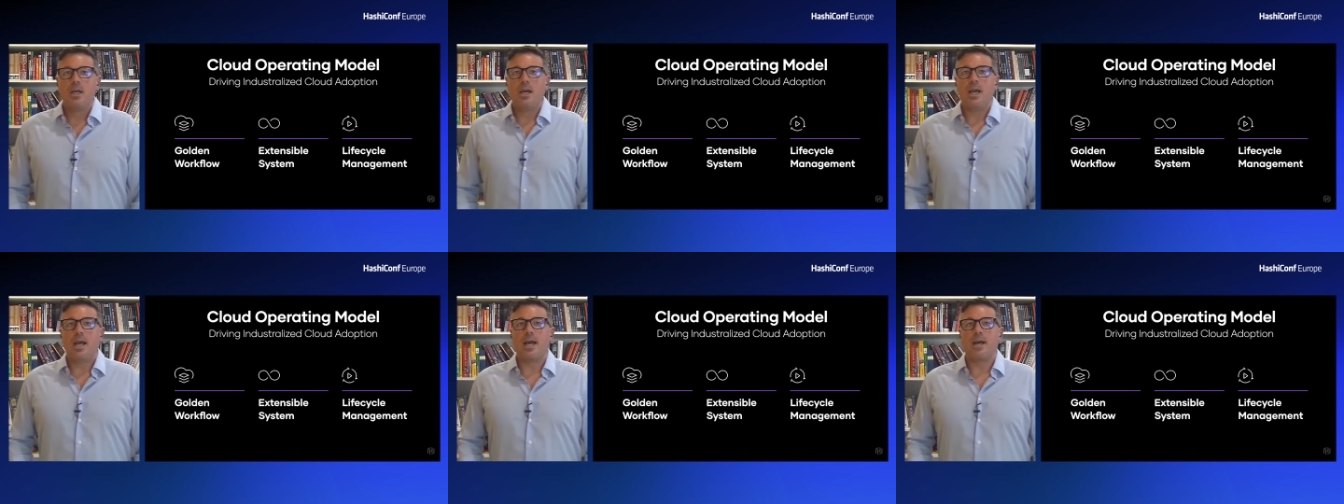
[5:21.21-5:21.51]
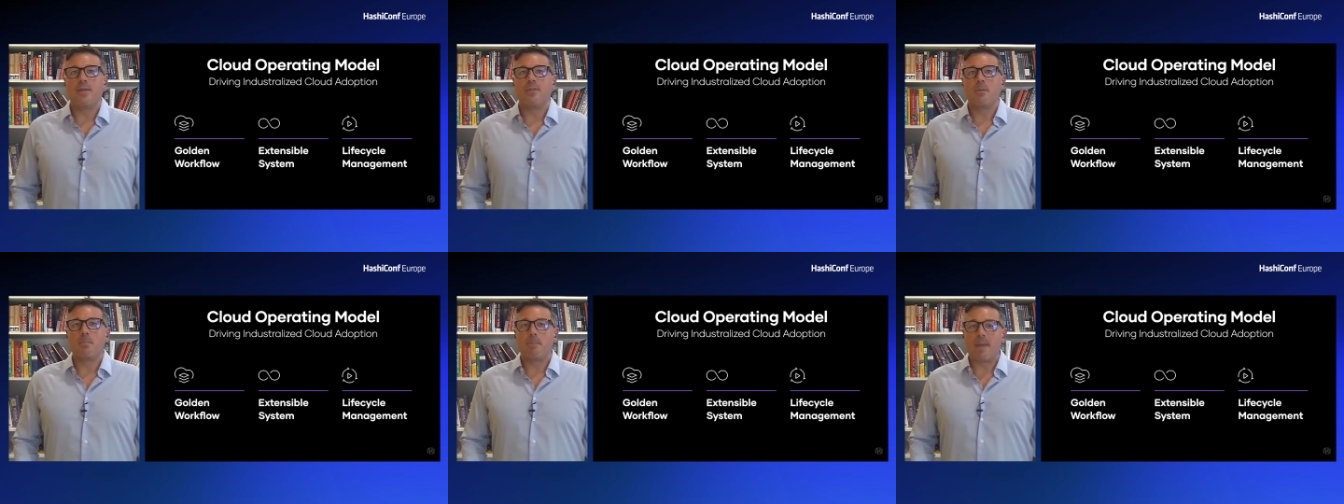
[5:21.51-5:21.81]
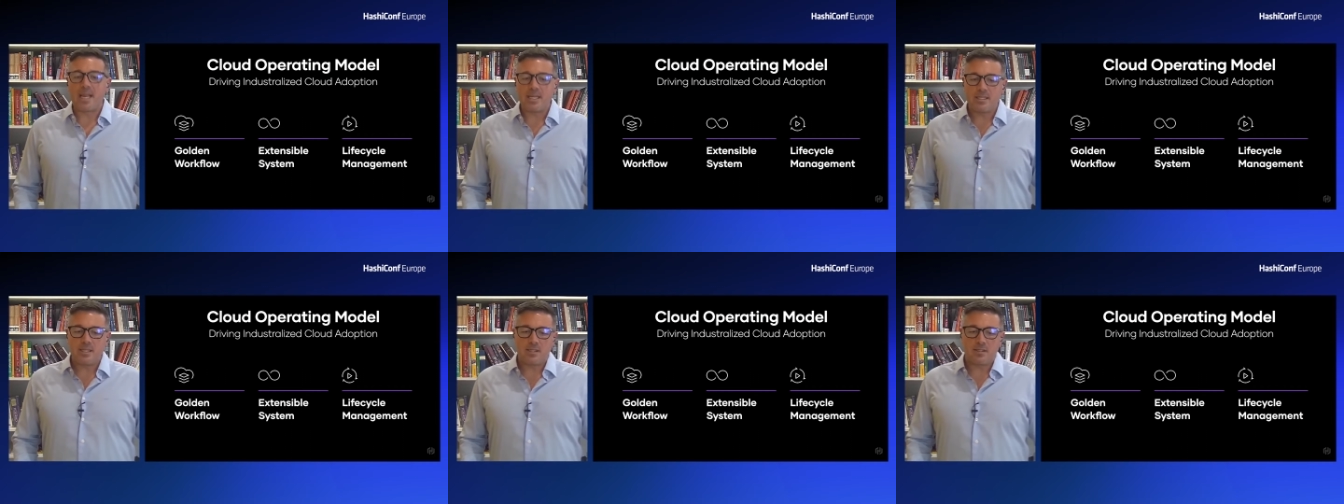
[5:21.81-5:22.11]
And the
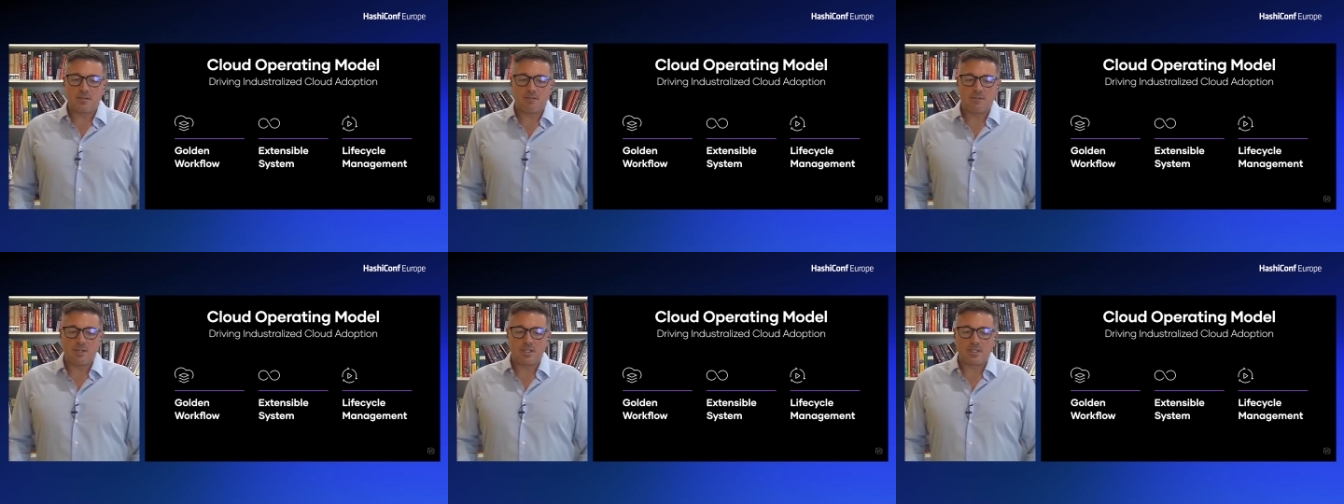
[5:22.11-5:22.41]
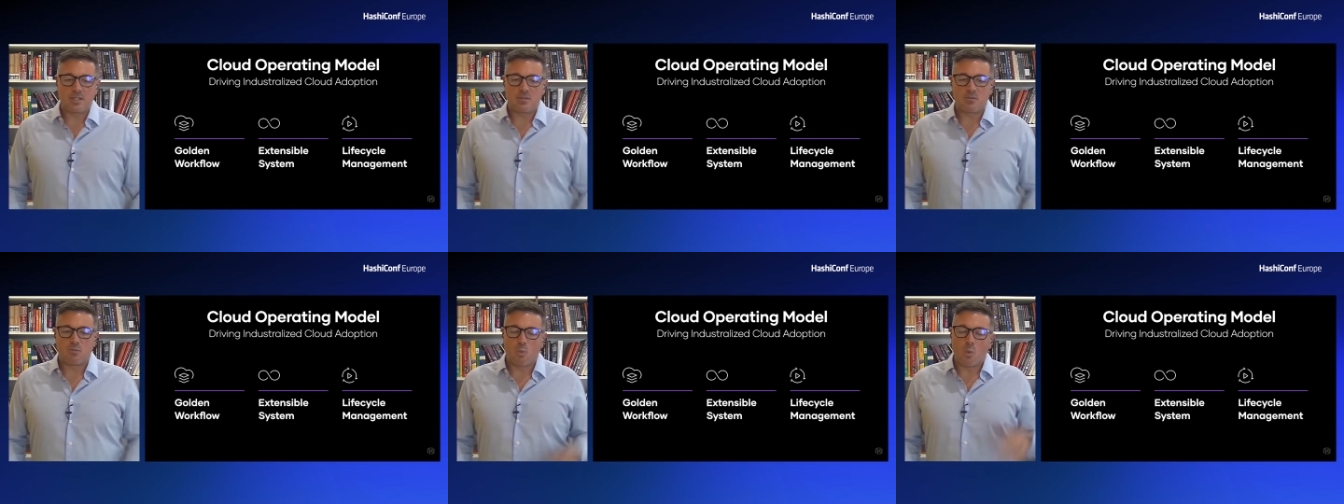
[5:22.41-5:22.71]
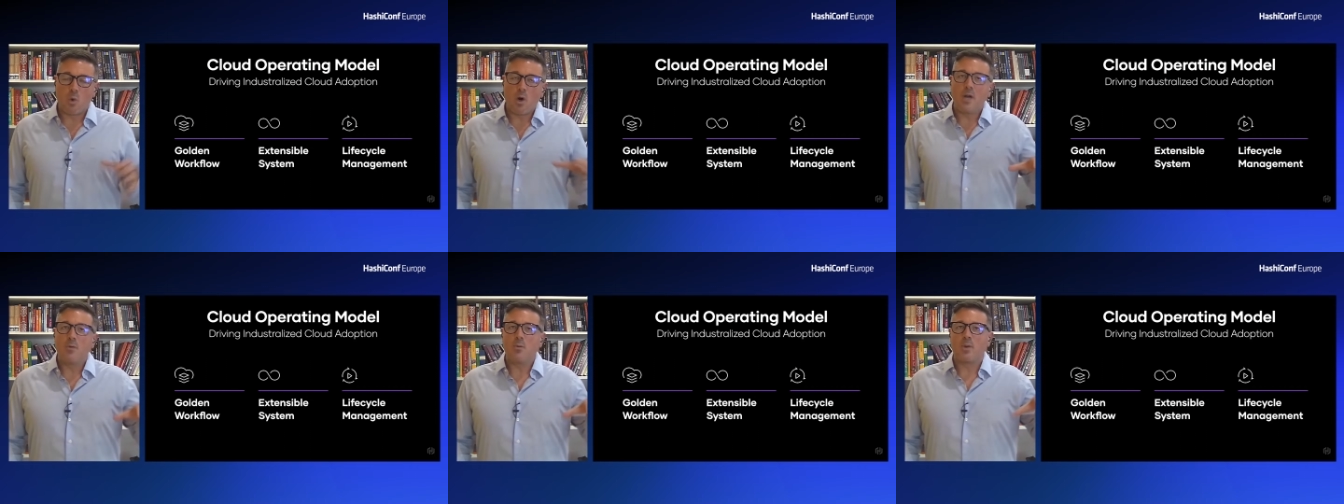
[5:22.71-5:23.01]
basis of this is
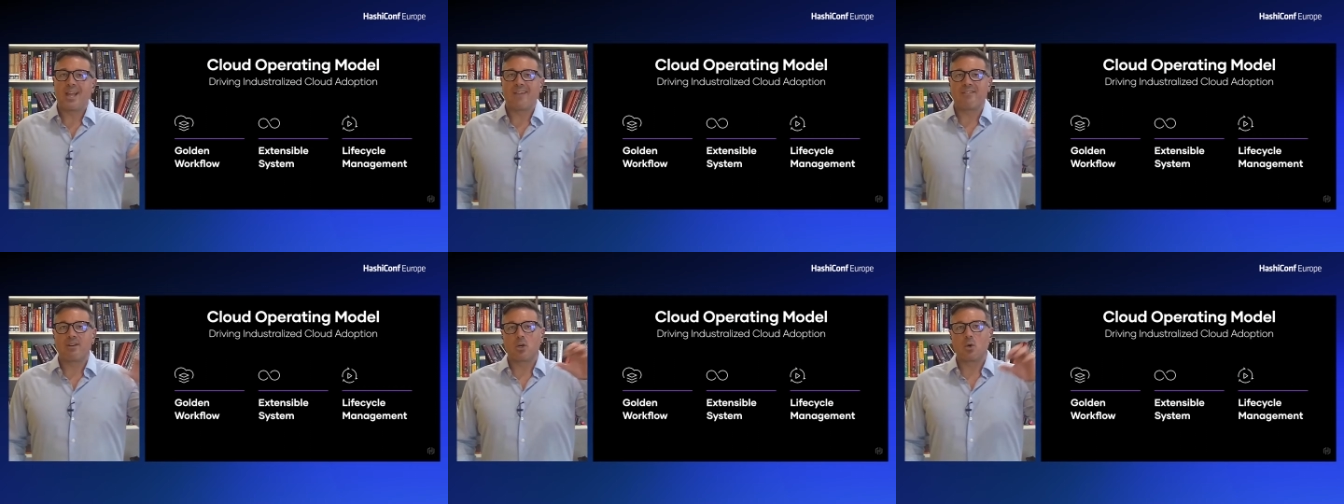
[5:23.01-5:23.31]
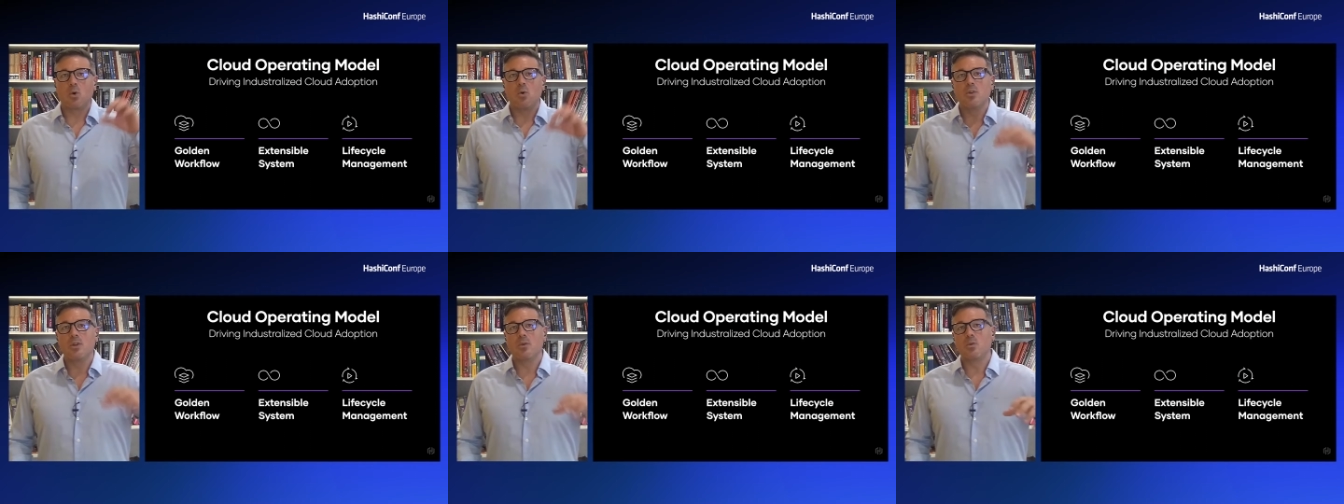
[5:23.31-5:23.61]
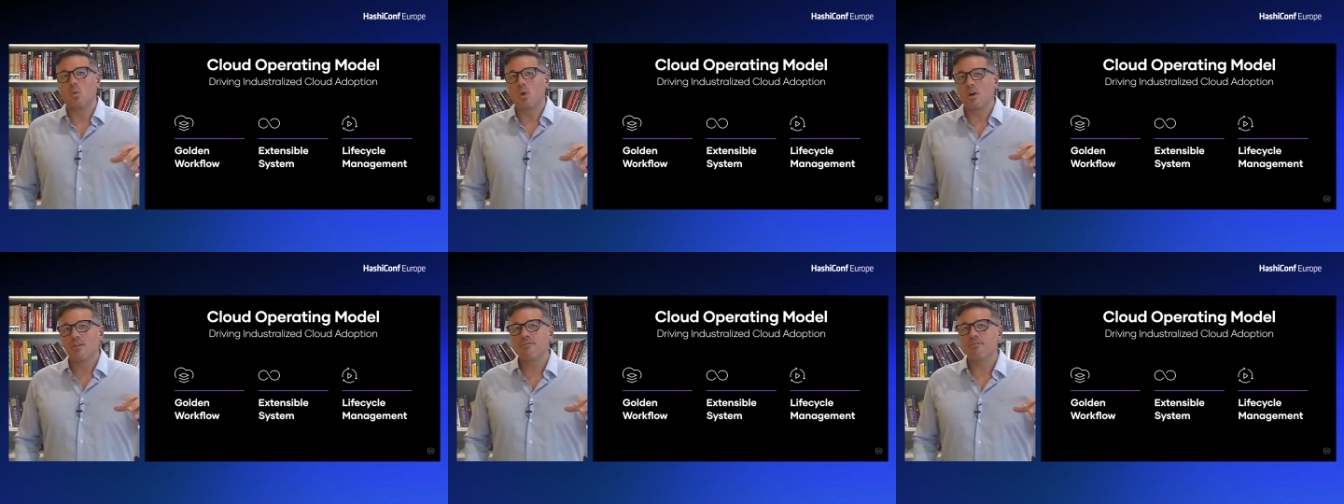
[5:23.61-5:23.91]
one, we have a
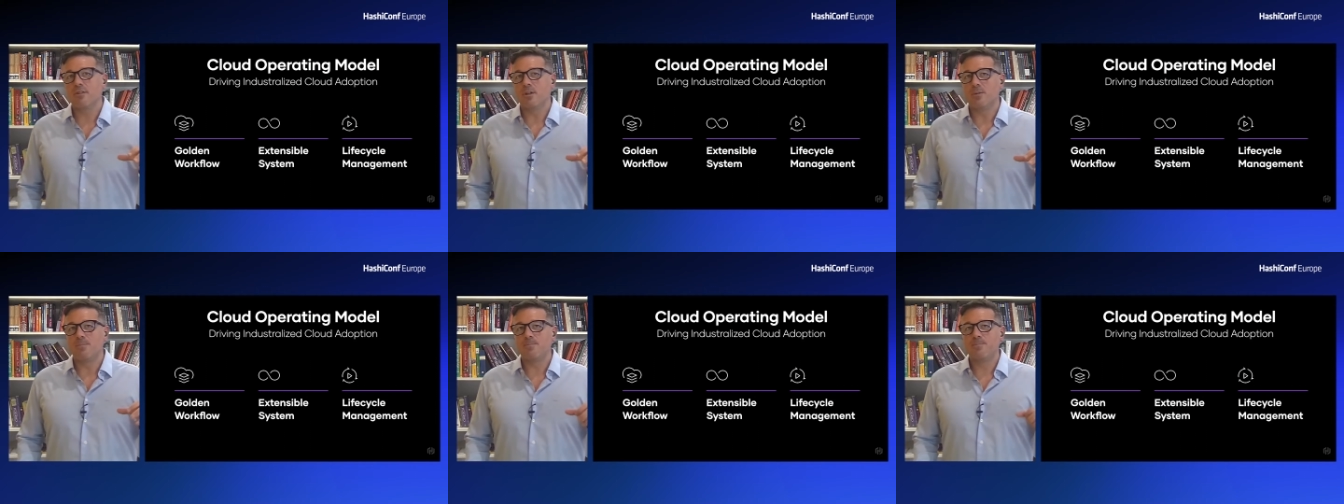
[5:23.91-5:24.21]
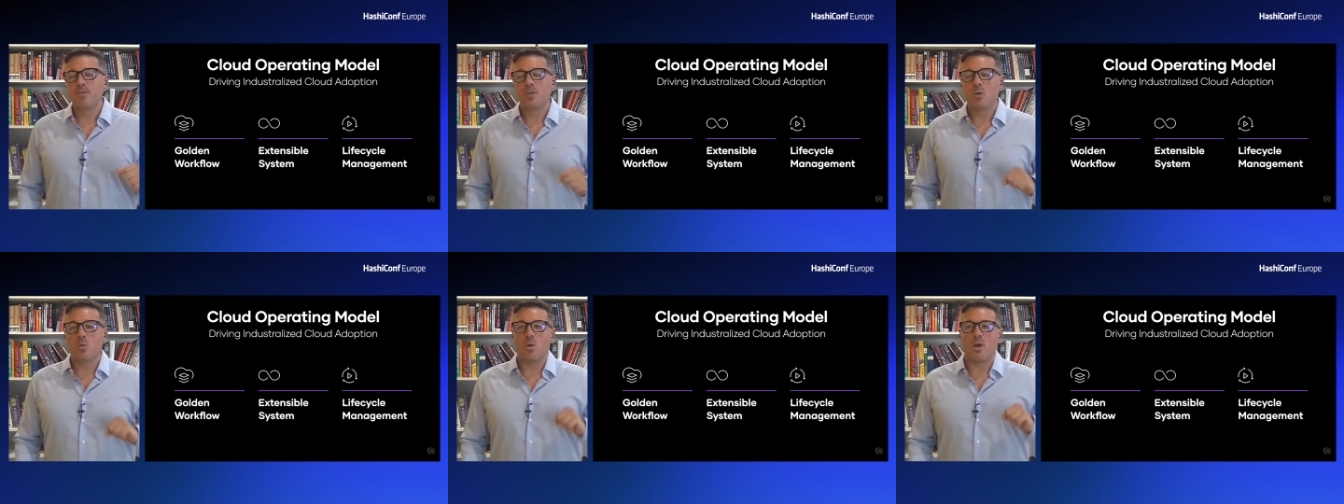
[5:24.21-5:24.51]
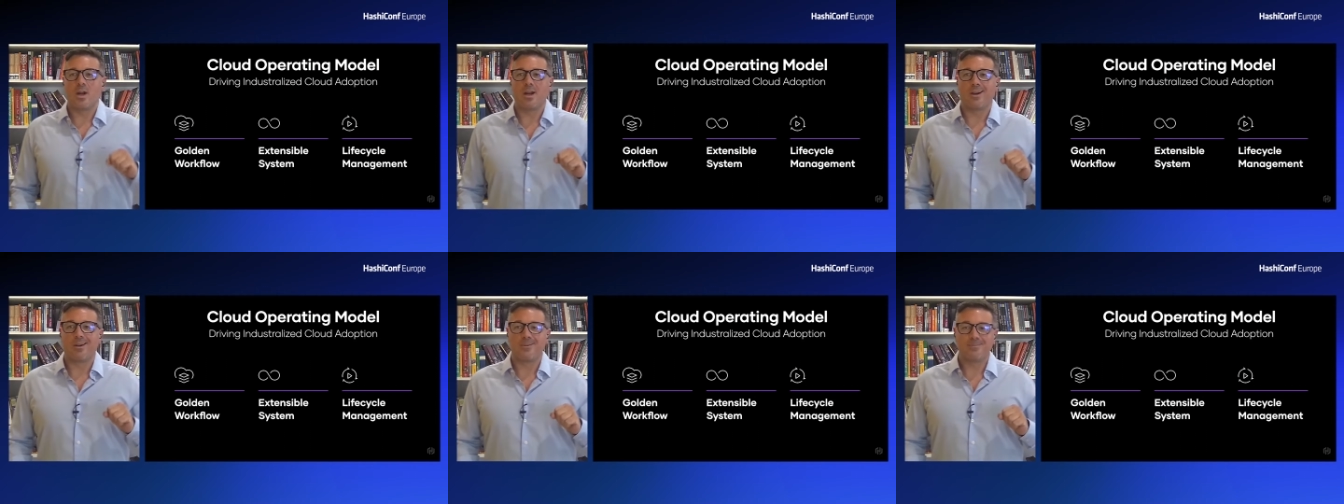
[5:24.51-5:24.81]
golden workflow
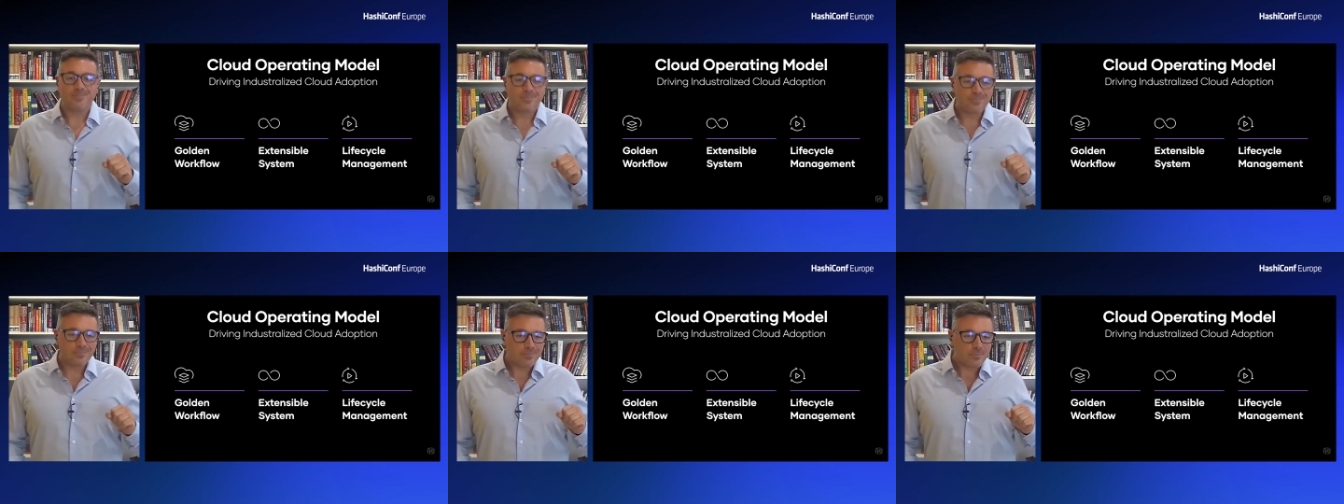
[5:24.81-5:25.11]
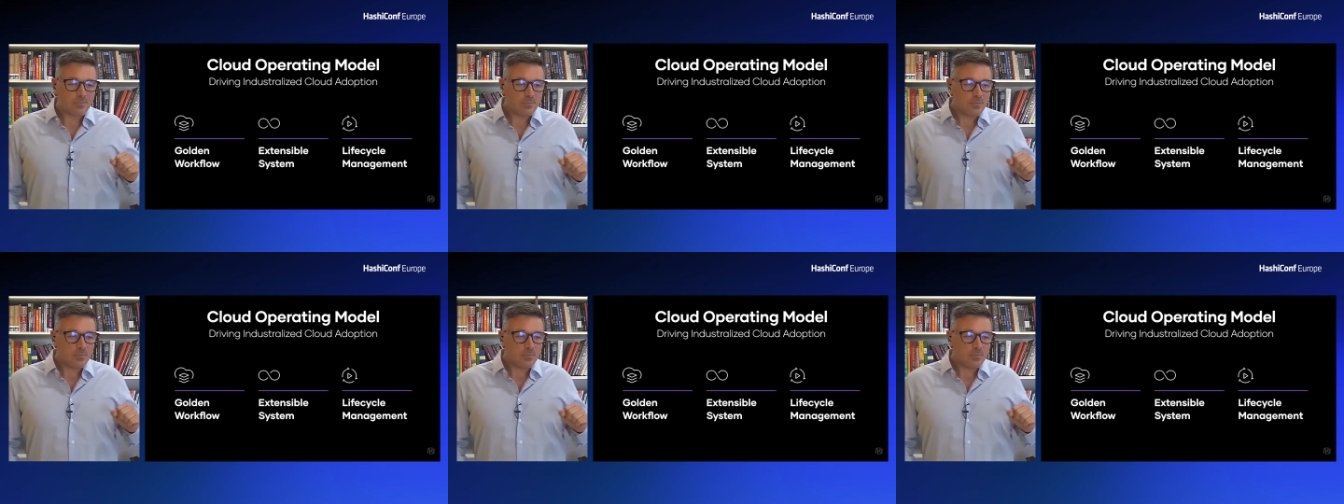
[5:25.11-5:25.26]
where